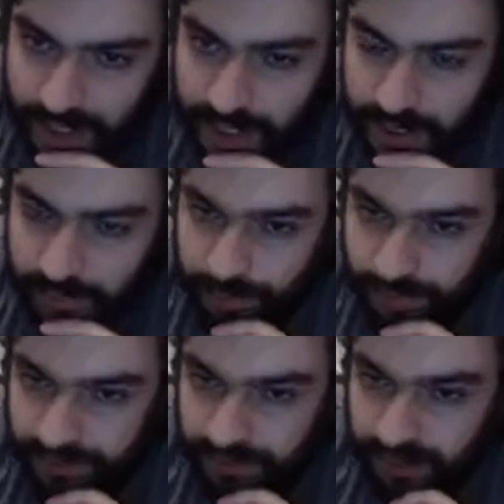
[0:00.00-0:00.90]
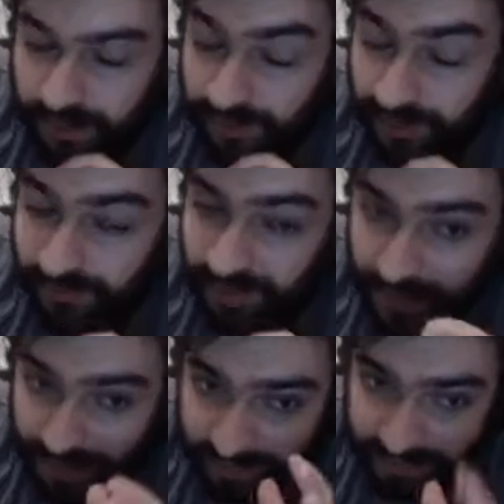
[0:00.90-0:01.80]
But if I feel
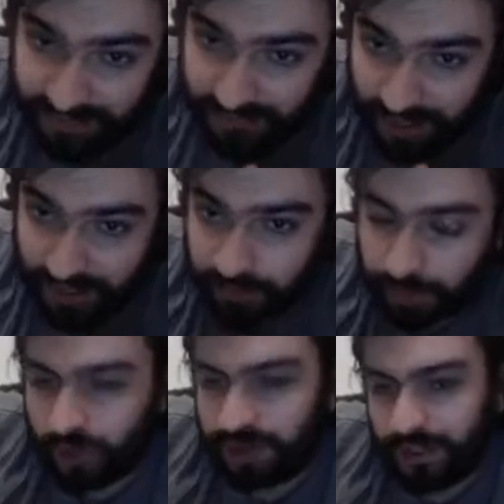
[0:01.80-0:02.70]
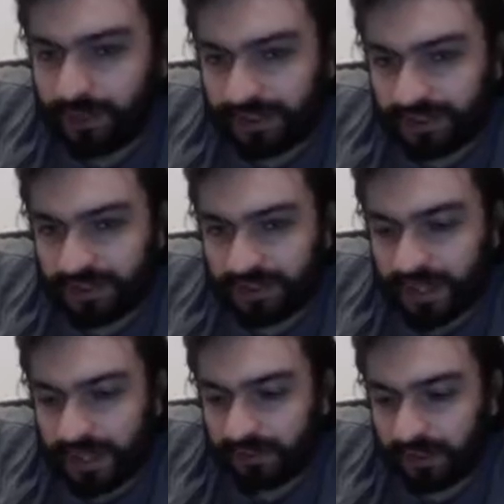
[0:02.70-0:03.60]
that it's very important that it
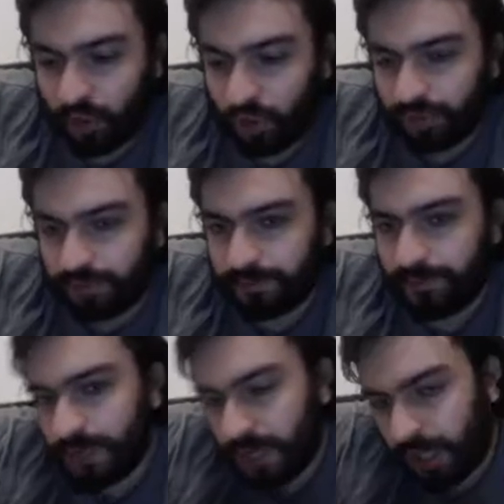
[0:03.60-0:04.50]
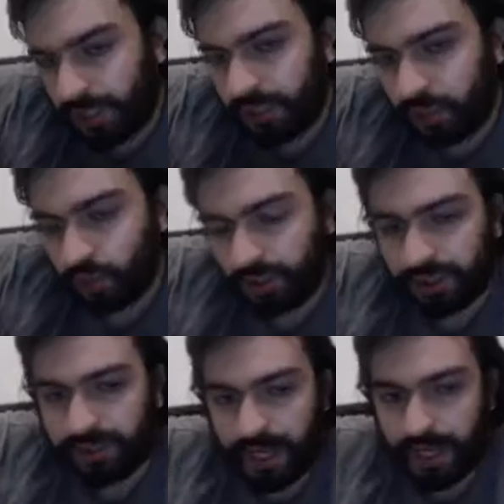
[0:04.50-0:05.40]
stand alone, I include
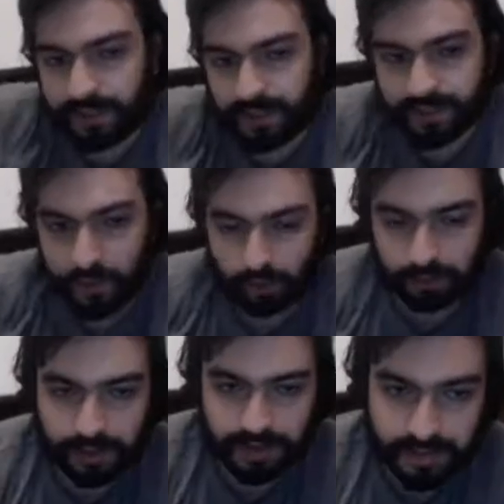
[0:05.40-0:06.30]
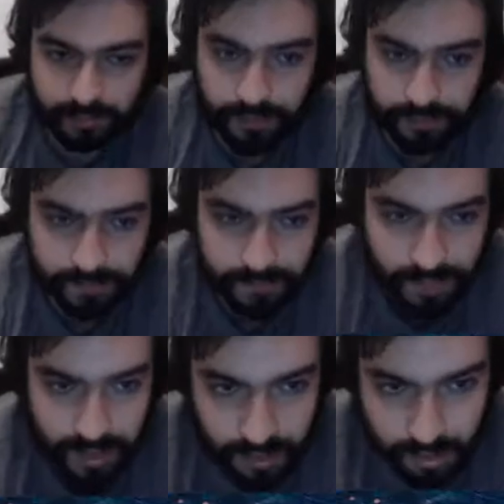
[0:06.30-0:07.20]
it as its own principle.
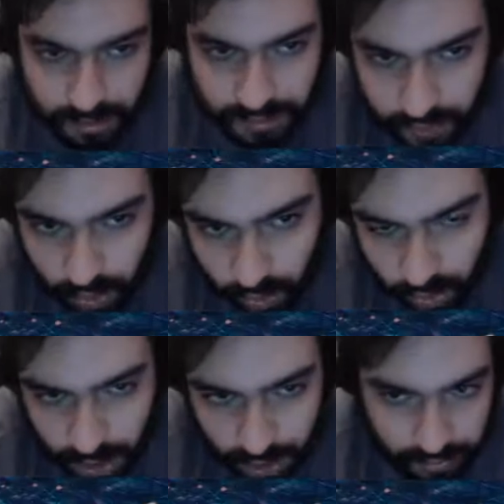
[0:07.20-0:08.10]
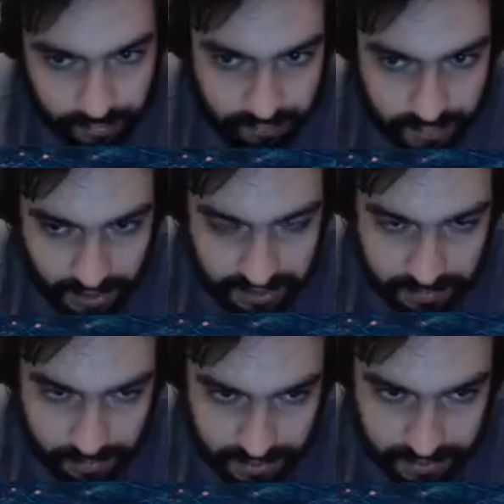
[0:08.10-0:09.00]
So that's
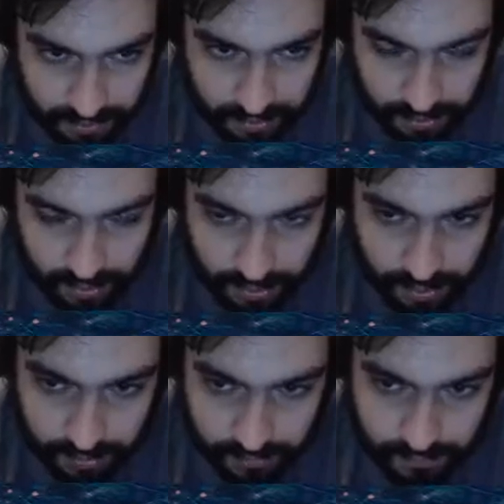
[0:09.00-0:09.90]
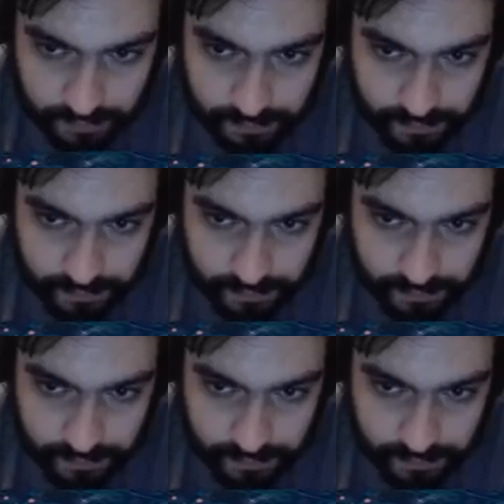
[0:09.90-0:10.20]
basically it.